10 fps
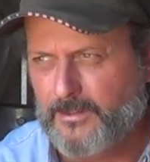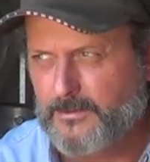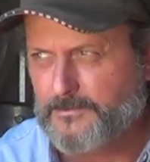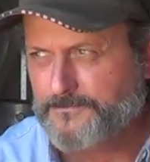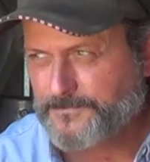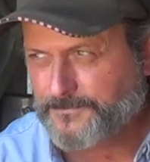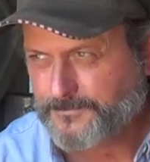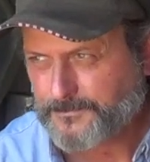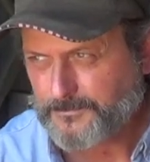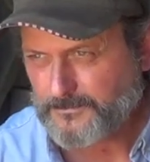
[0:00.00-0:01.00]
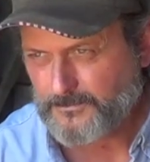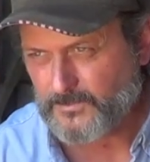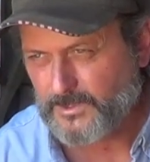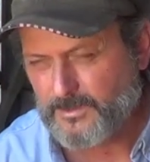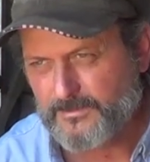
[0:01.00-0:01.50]
either.
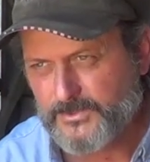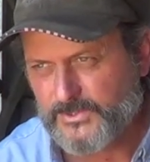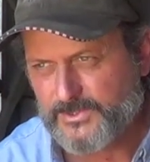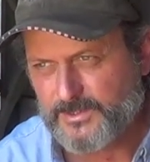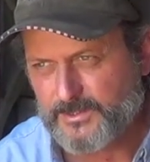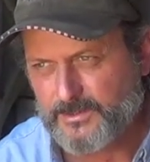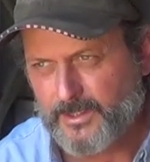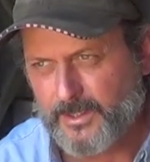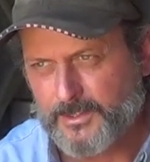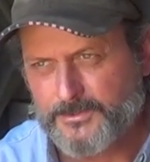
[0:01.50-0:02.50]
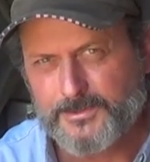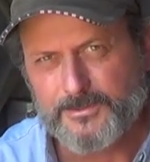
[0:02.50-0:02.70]
I